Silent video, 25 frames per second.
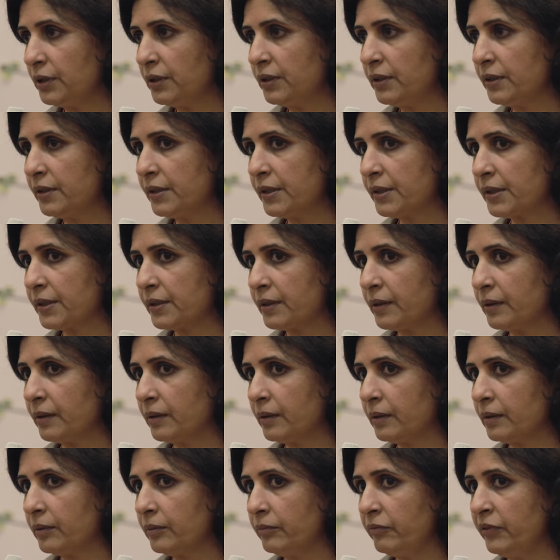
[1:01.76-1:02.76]
in this
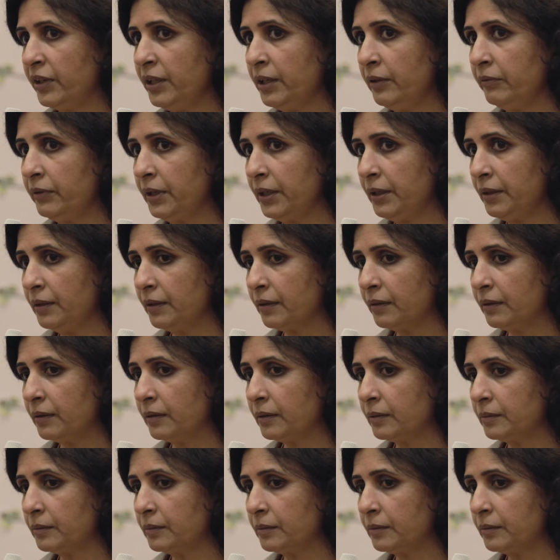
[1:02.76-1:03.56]
very, very